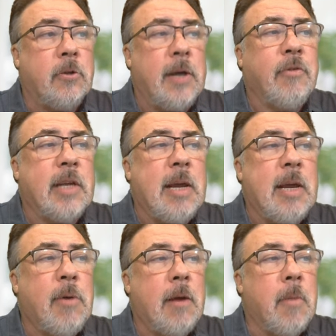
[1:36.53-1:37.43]
So you have to
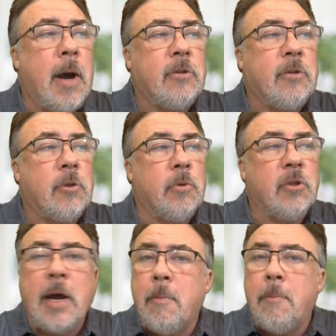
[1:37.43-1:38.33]
keep that in mind. So we're
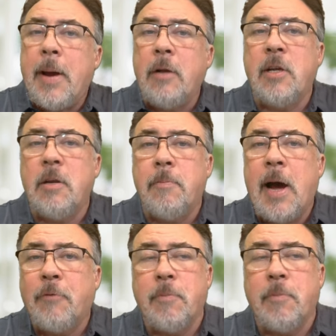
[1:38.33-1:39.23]
just kind of bouncing
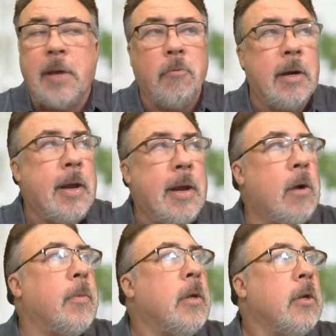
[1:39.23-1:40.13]
back from that right now.